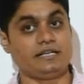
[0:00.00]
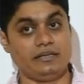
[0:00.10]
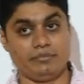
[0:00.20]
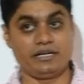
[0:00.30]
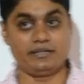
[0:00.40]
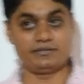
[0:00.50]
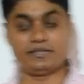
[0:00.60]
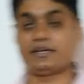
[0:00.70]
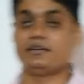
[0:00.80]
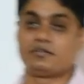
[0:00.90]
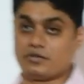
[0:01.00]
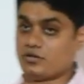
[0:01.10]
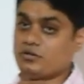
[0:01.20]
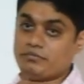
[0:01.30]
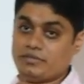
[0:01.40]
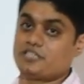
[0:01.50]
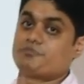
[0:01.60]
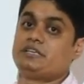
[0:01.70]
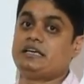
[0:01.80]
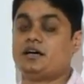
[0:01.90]
element in the second row
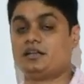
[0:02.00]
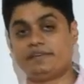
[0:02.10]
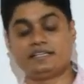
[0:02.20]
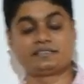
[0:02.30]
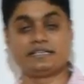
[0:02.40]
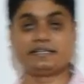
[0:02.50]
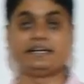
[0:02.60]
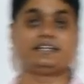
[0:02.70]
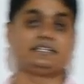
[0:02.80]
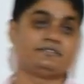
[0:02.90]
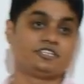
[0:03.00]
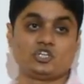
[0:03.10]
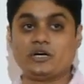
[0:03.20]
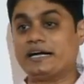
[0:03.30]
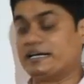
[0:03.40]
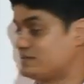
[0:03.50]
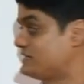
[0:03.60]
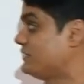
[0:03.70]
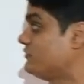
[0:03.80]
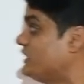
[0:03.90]
must be always greater than 0 and less
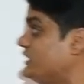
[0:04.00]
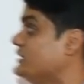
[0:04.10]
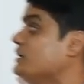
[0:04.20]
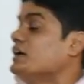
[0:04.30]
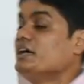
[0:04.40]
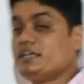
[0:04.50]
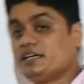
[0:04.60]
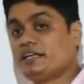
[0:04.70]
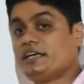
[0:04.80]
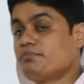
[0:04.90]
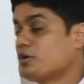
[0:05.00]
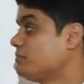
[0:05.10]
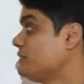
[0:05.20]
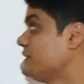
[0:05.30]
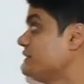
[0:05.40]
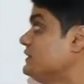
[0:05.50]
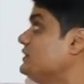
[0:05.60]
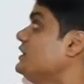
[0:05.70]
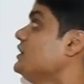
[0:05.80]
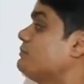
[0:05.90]
than 1. Here in problem
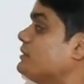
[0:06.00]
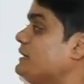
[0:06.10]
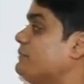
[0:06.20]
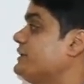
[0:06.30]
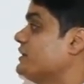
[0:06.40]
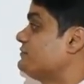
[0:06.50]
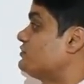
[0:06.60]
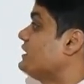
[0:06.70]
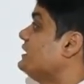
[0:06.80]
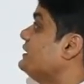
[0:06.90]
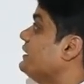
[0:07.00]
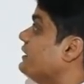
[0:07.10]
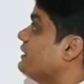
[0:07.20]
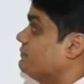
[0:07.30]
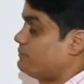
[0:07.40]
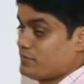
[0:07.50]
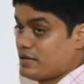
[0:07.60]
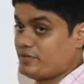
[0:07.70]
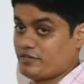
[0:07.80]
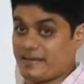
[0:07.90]
here, probability of
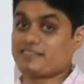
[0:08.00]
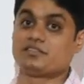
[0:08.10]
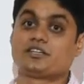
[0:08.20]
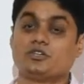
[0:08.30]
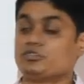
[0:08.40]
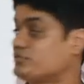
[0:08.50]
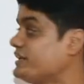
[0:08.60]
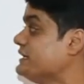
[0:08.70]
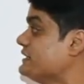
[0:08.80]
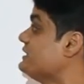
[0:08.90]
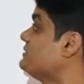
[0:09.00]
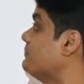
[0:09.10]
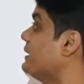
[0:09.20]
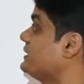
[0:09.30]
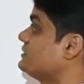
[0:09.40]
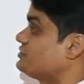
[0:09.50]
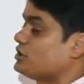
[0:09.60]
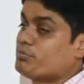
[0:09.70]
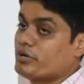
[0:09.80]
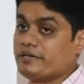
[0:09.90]
x equal to 3 is minus
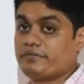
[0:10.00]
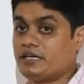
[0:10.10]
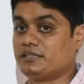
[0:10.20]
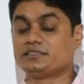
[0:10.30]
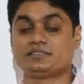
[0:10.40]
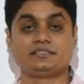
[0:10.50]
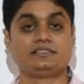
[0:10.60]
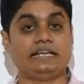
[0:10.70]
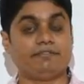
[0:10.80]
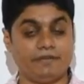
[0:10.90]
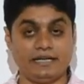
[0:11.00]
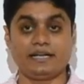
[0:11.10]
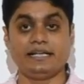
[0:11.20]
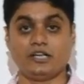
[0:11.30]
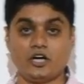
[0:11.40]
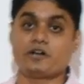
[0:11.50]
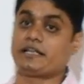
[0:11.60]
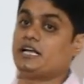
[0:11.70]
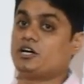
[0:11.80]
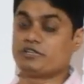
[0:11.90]
0.1. This is definitely not
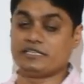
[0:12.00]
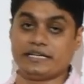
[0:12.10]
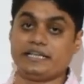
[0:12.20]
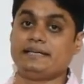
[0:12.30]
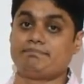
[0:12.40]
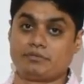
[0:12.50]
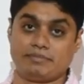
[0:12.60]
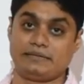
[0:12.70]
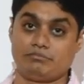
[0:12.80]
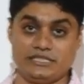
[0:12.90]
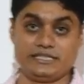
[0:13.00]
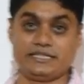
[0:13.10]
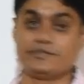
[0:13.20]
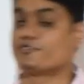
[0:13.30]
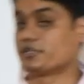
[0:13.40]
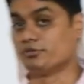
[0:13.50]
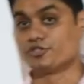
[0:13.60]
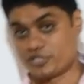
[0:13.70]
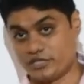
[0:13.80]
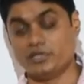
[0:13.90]
allowed in any probability
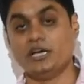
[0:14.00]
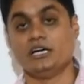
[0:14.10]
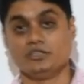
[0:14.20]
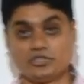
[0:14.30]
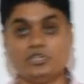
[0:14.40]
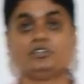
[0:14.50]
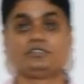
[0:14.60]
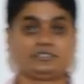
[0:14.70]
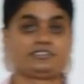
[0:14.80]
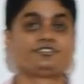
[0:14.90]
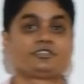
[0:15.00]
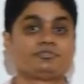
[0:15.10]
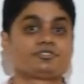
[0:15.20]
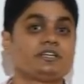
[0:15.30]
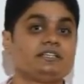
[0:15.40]
distribution. So this distribution